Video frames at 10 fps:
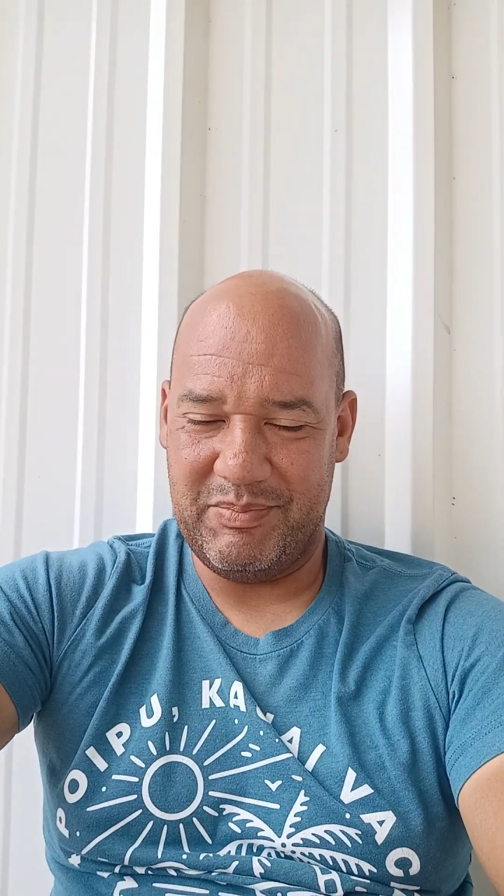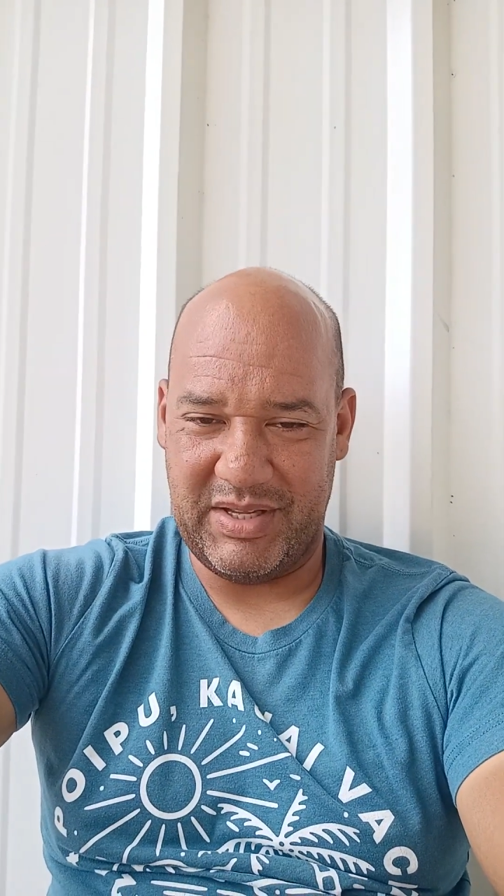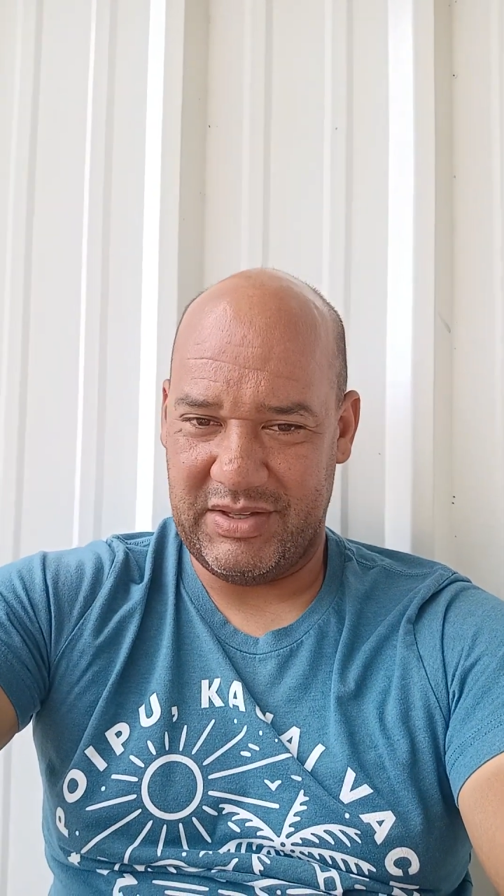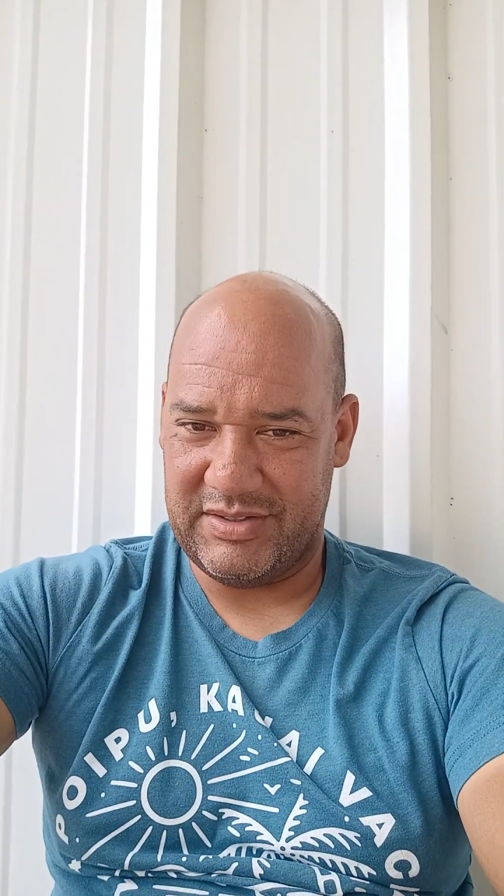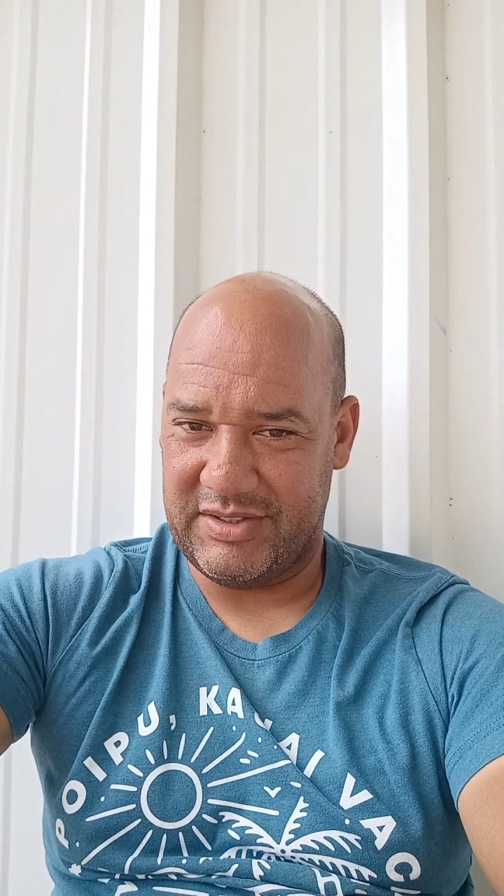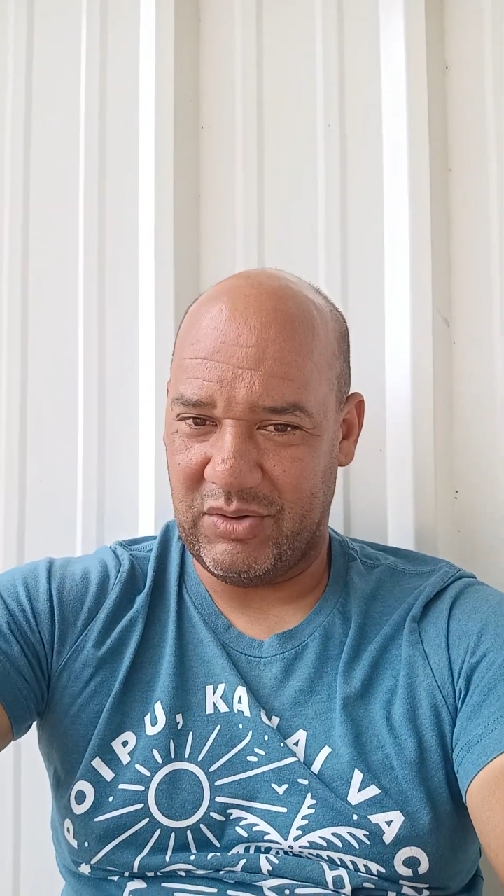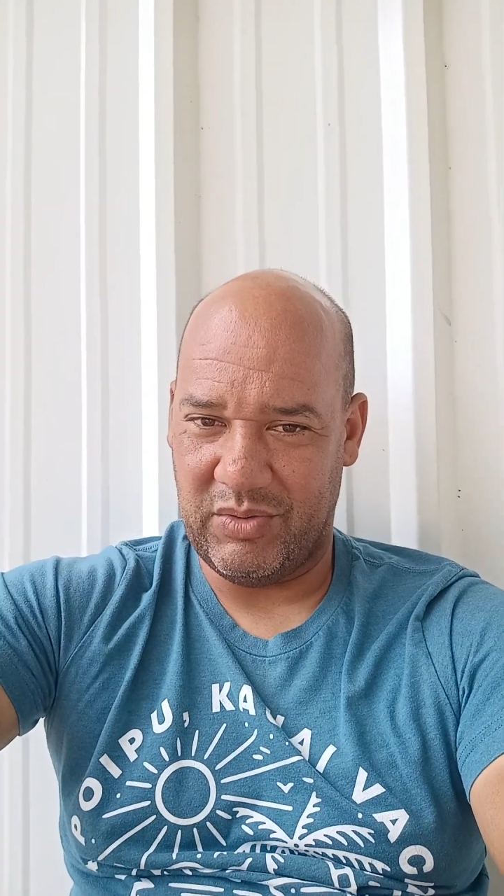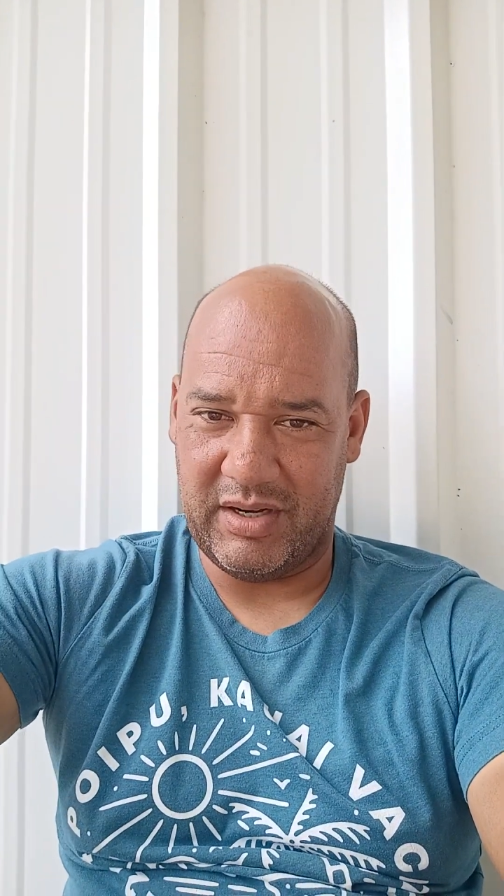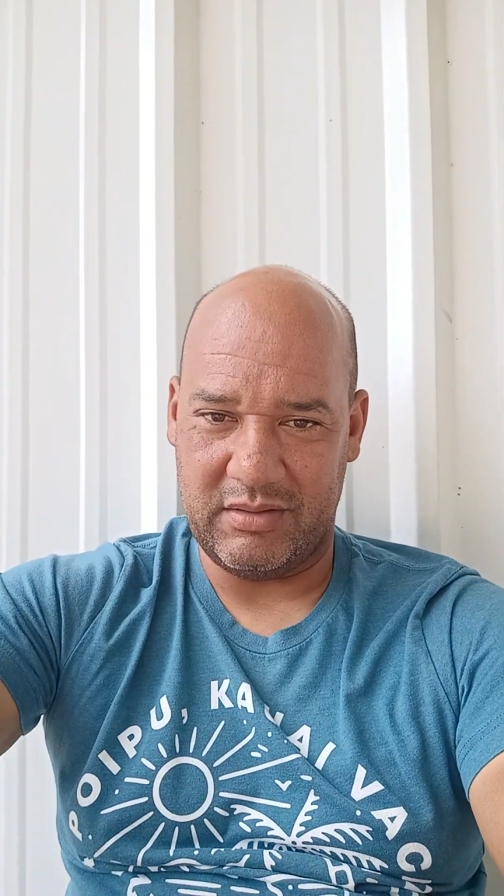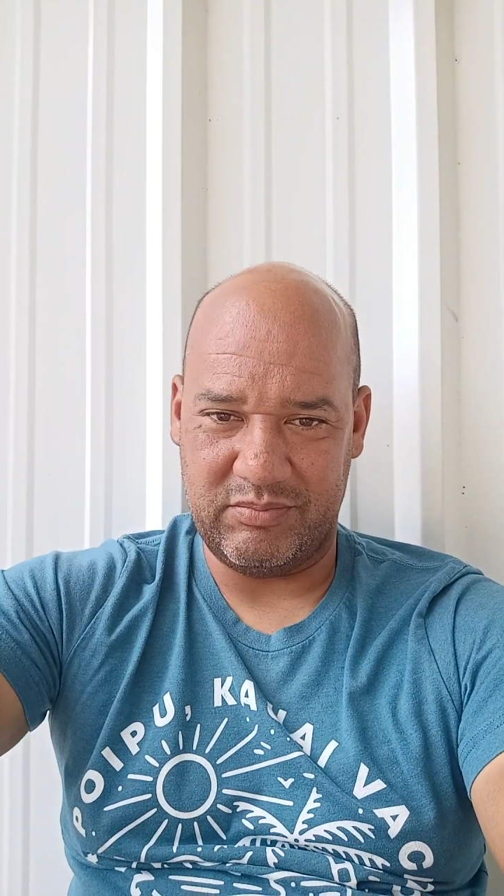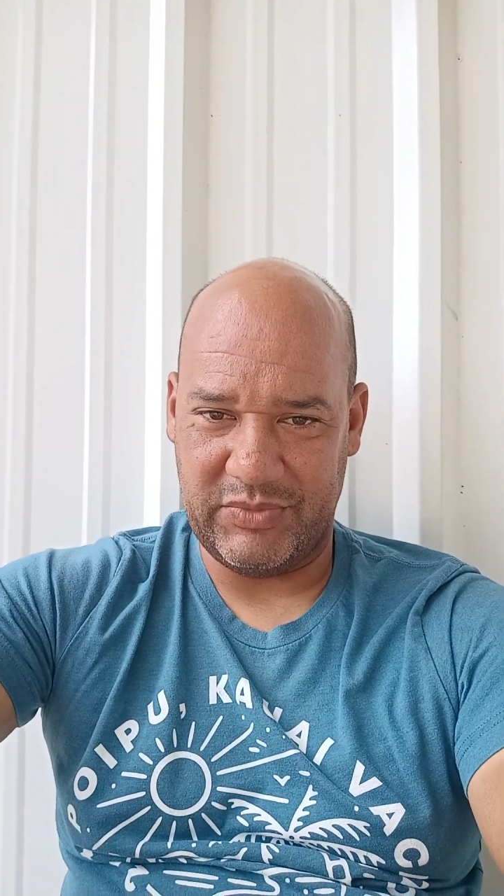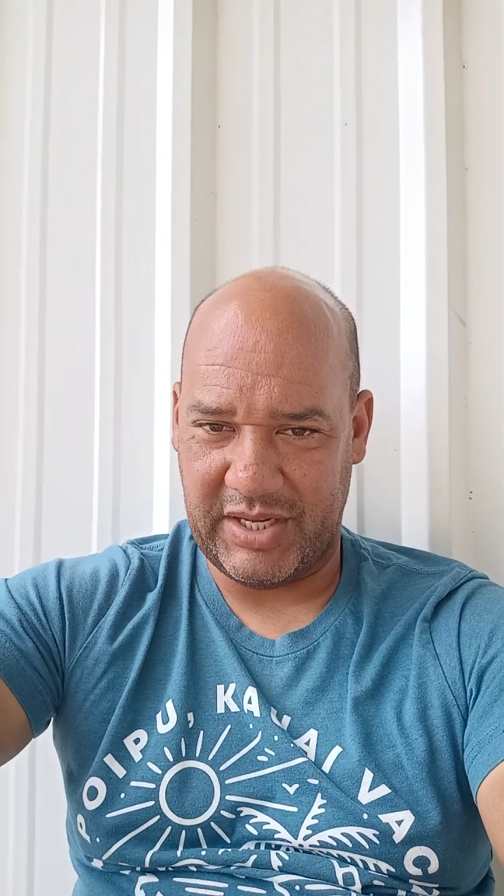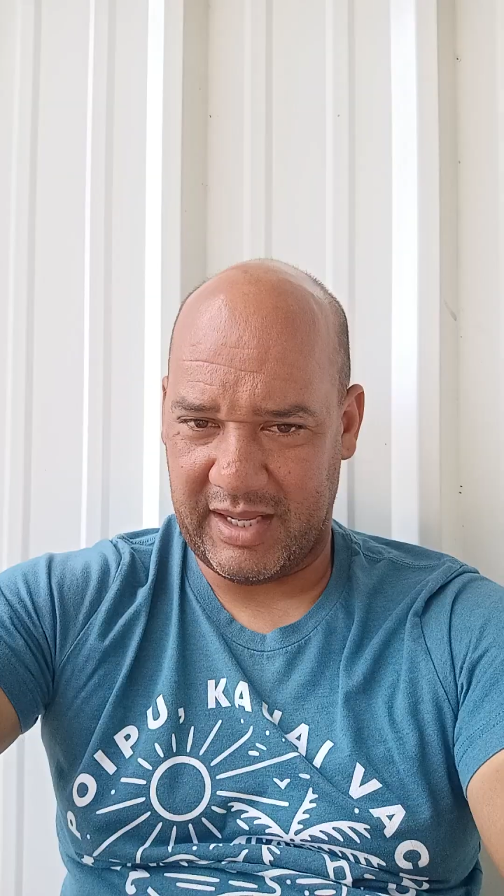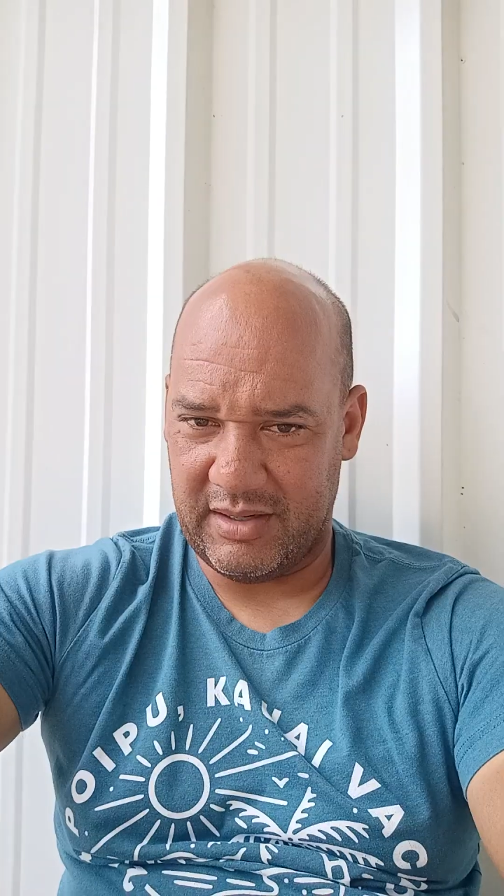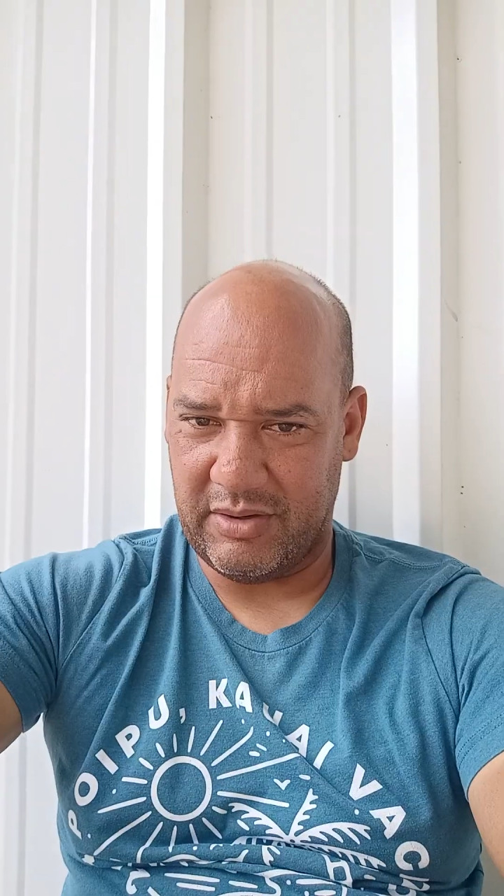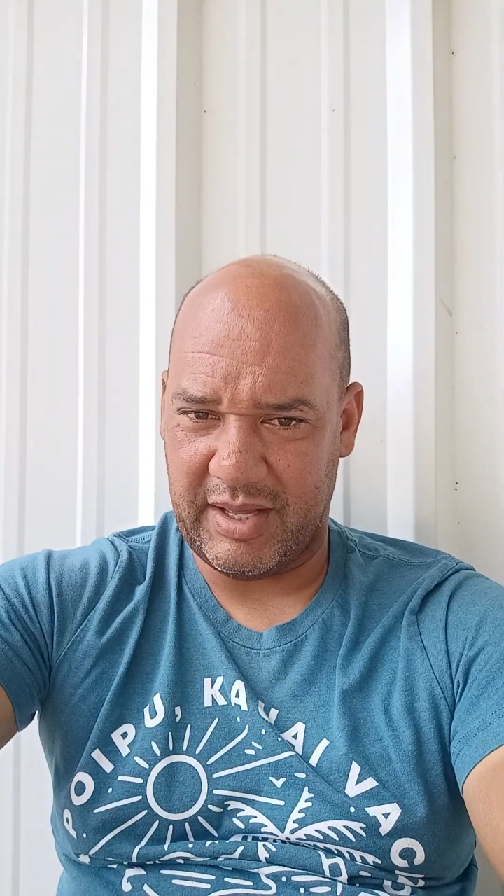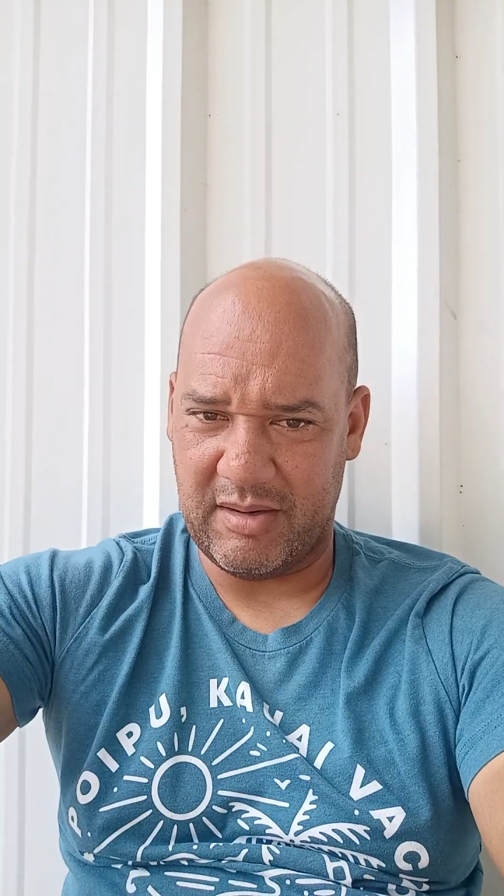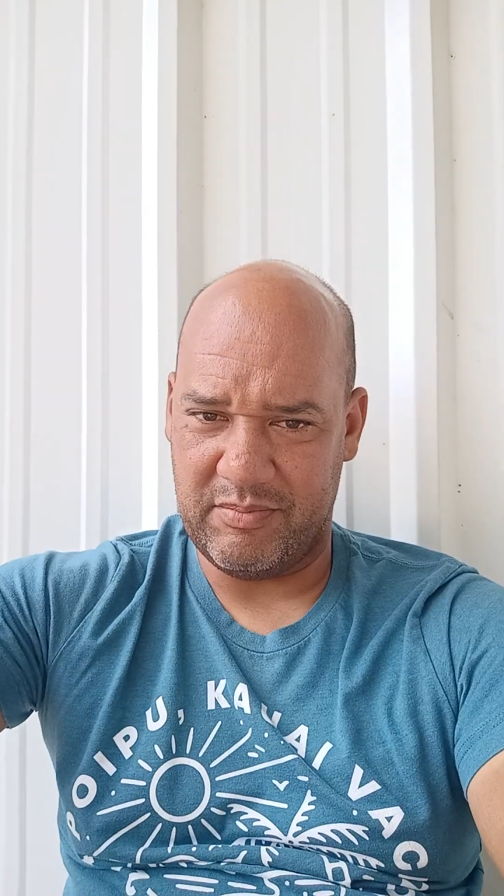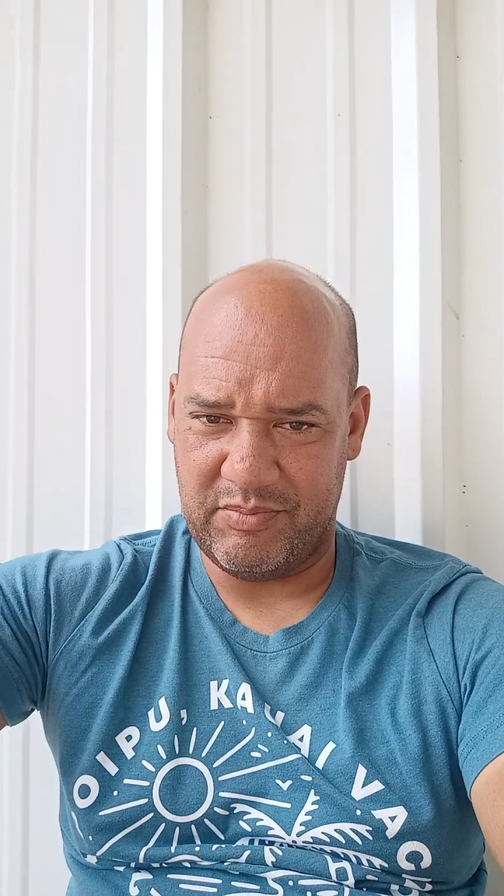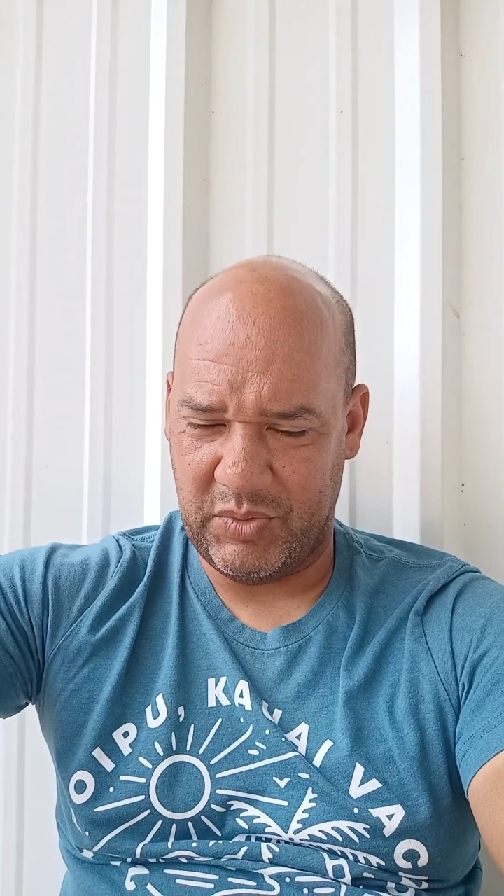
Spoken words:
But you still you got to know